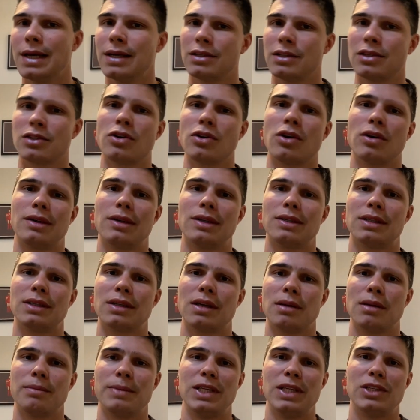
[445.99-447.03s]
Scotland are
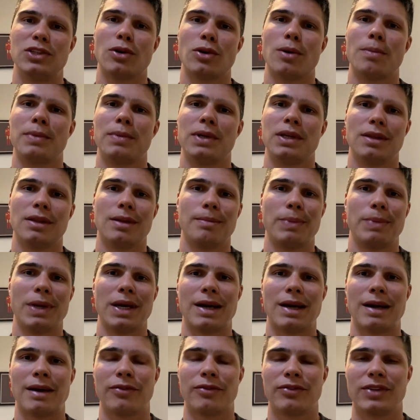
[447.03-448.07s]
going to be chomping at the
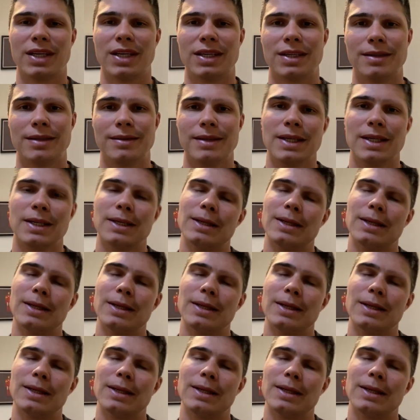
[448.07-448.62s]
bit after,